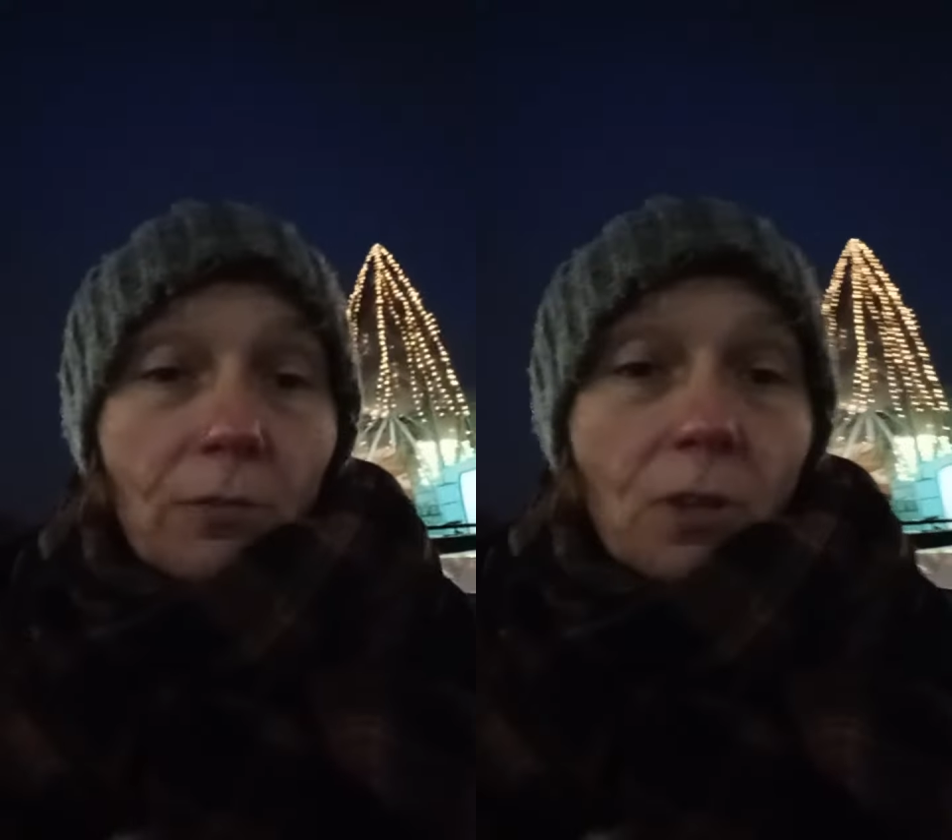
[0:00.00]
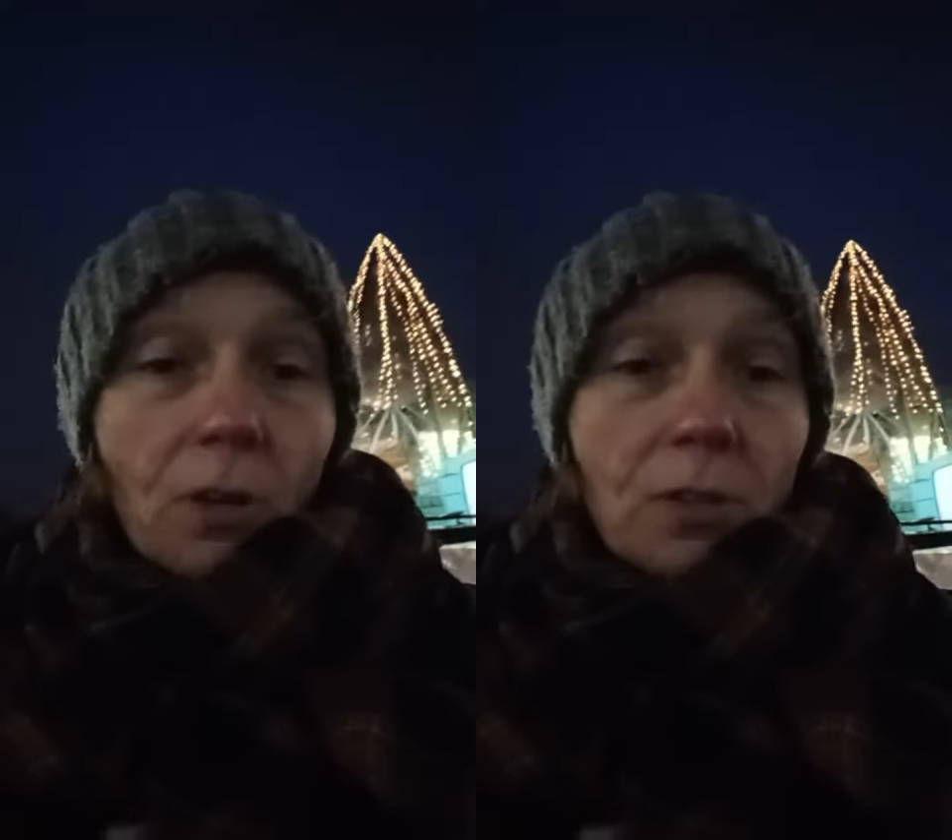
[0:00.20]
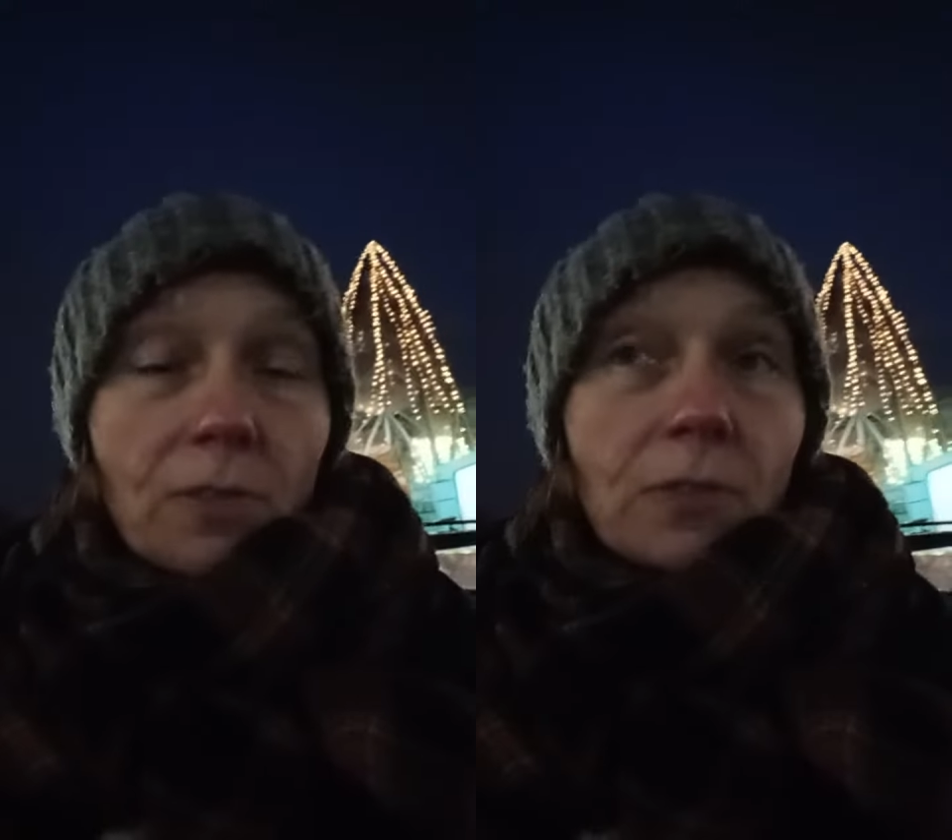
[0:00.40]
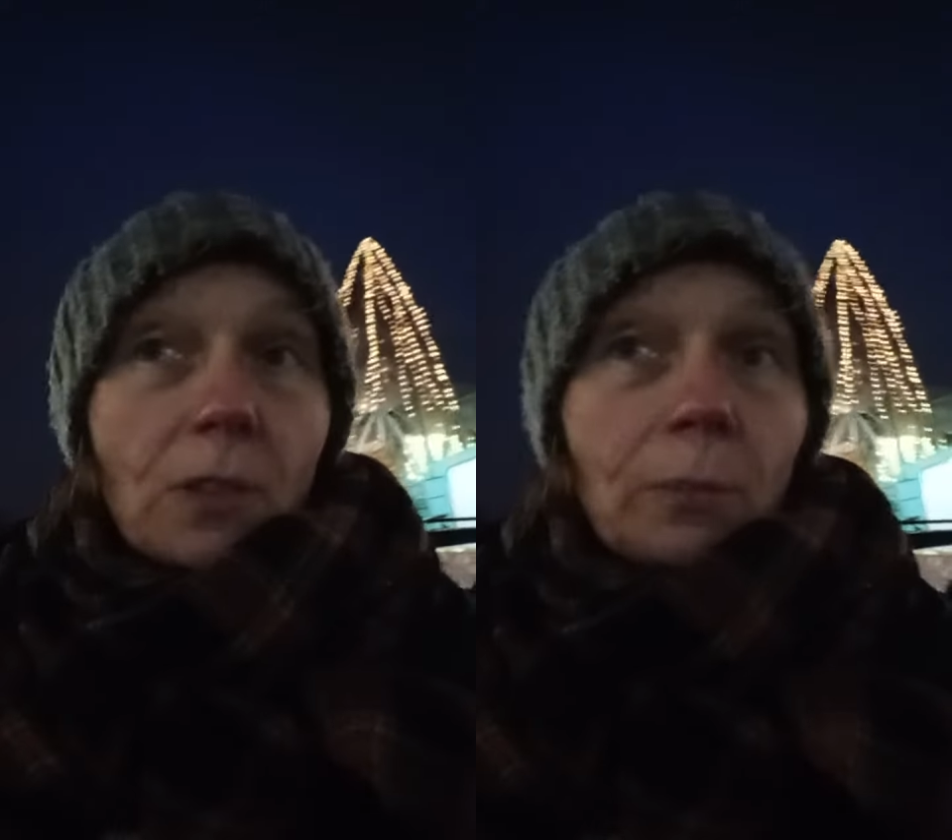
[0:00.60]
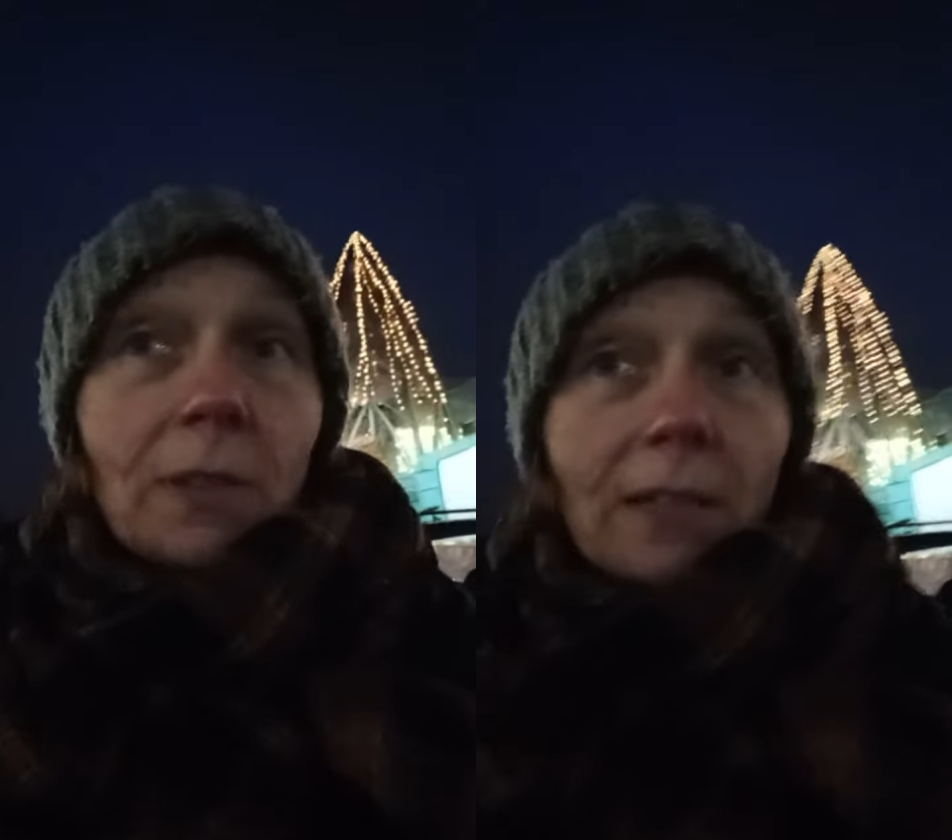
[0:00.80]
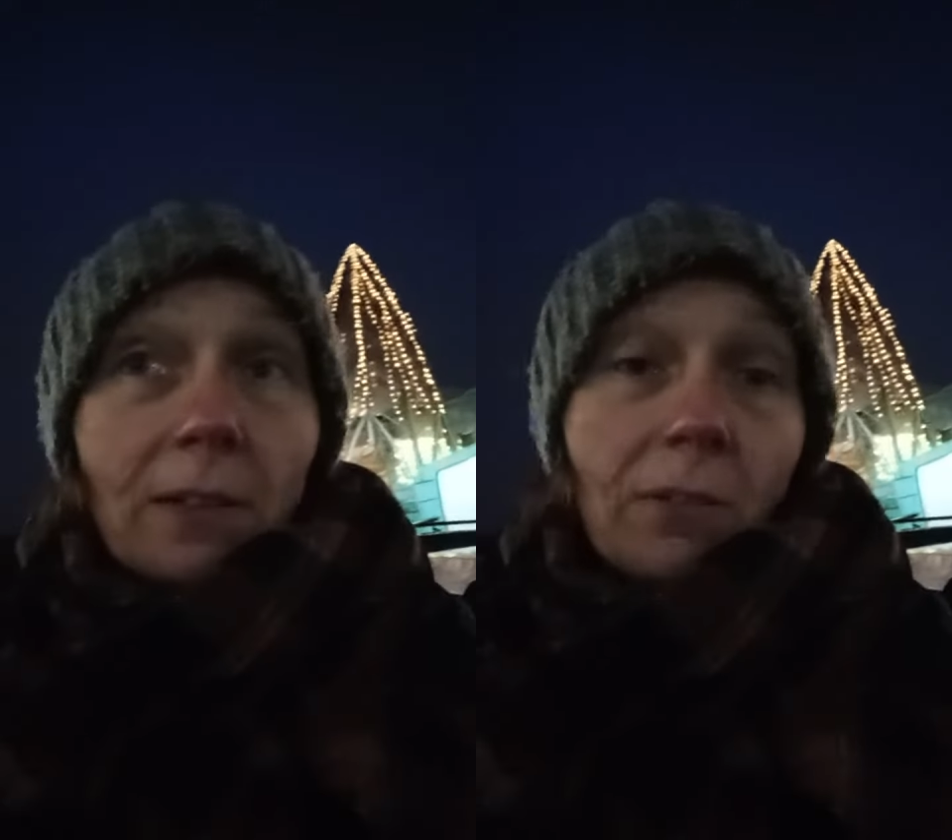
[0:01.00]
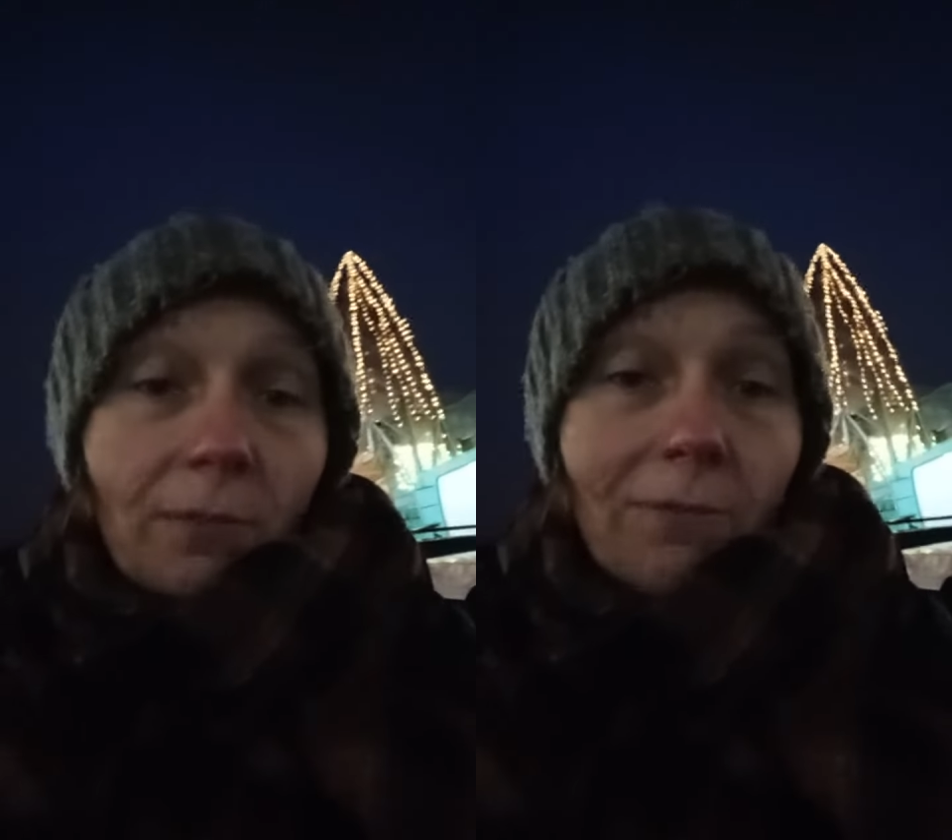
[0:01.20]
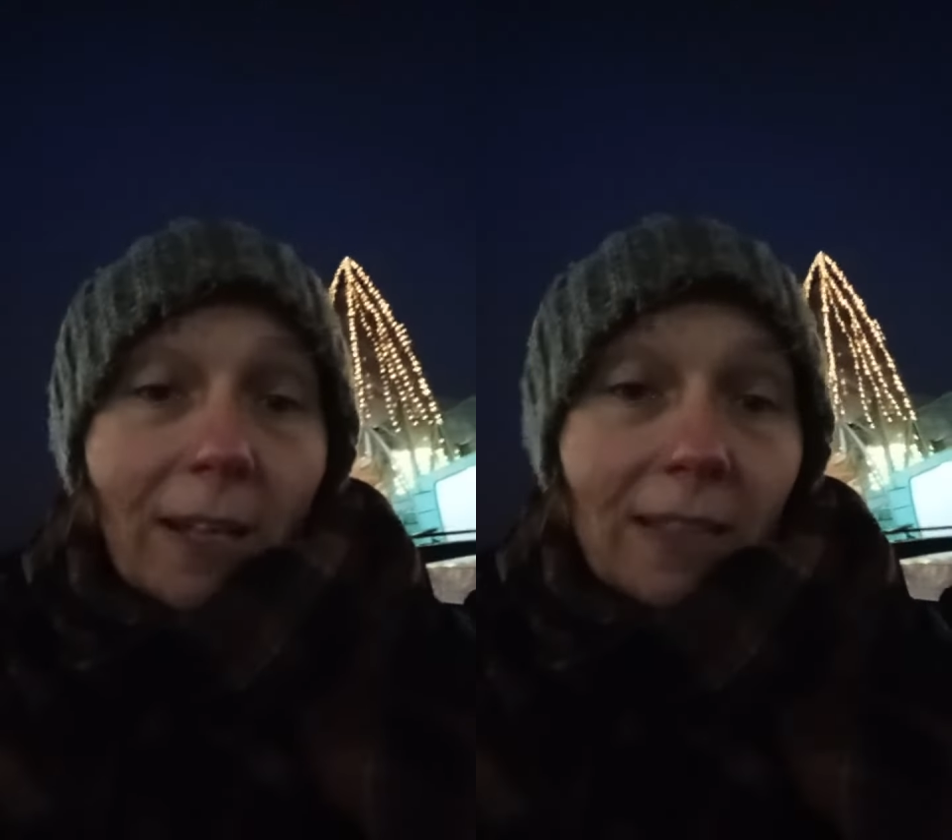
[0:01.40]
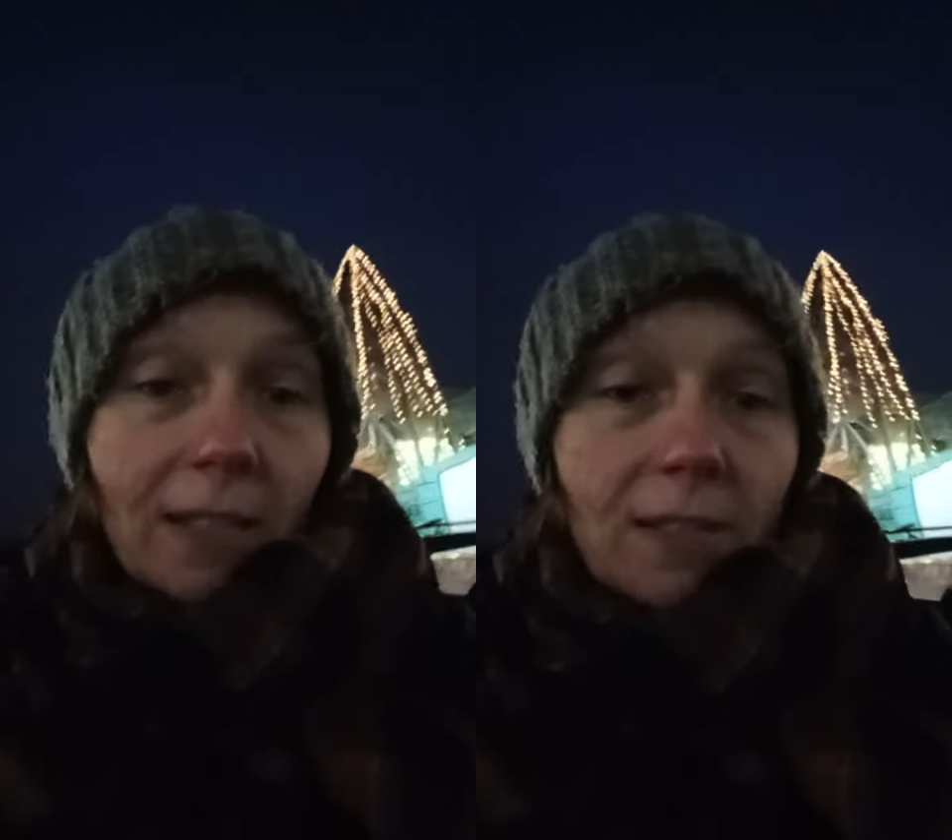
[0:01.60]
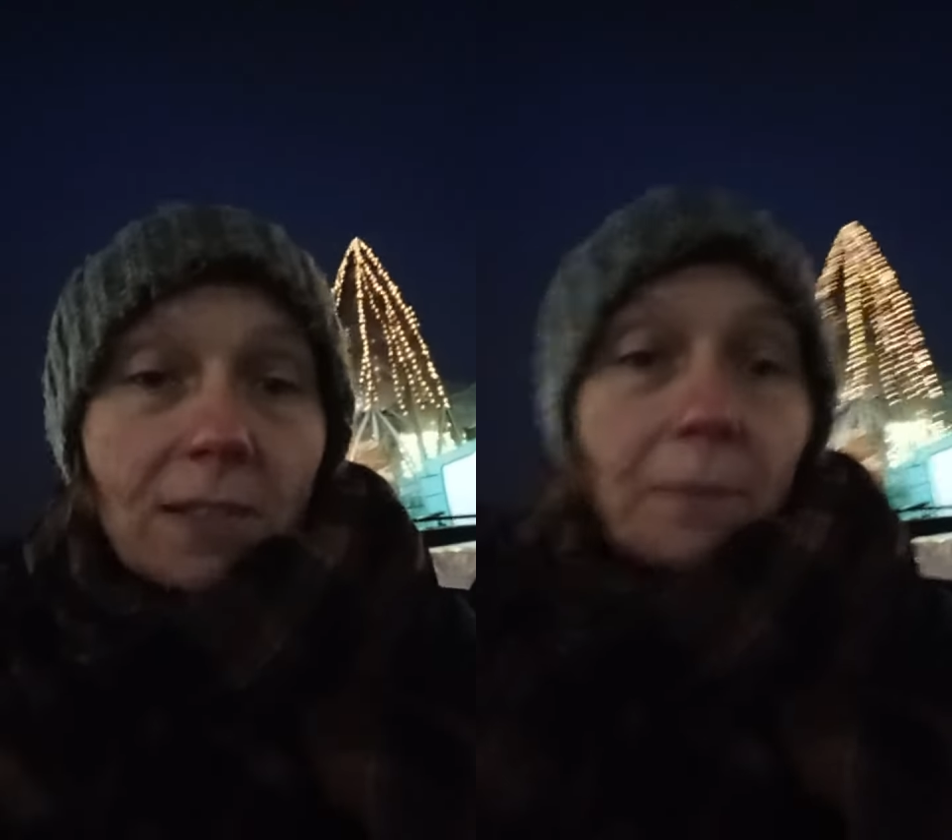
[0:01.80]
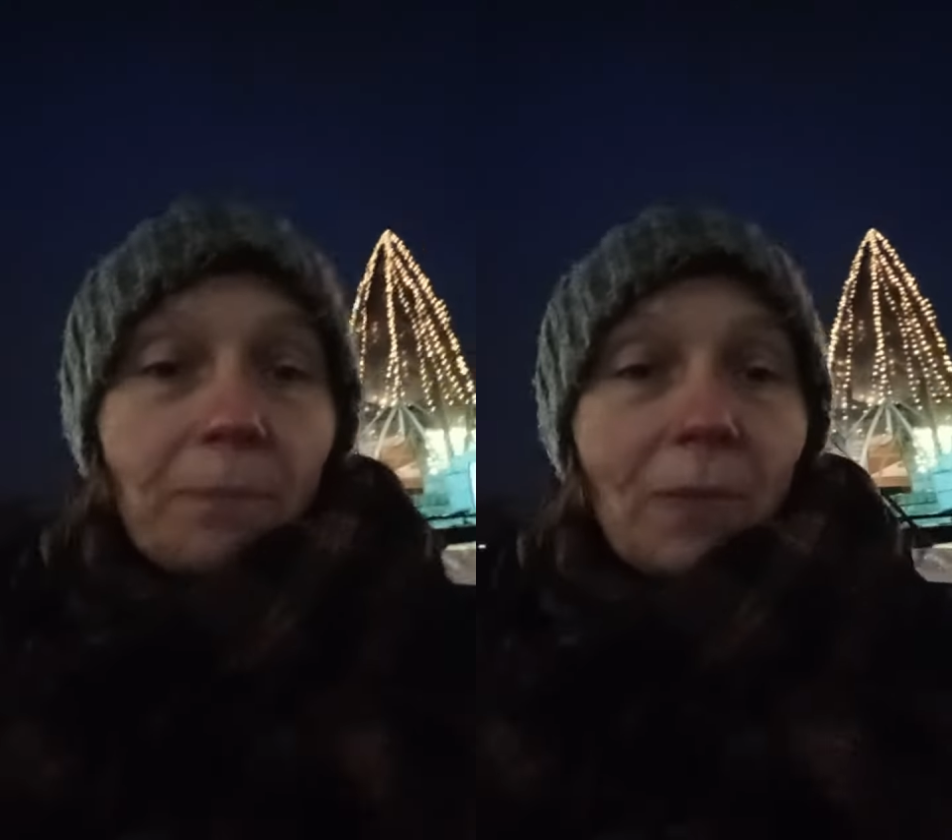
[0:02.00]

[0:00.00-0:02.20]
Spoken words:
of gods from the Vedas.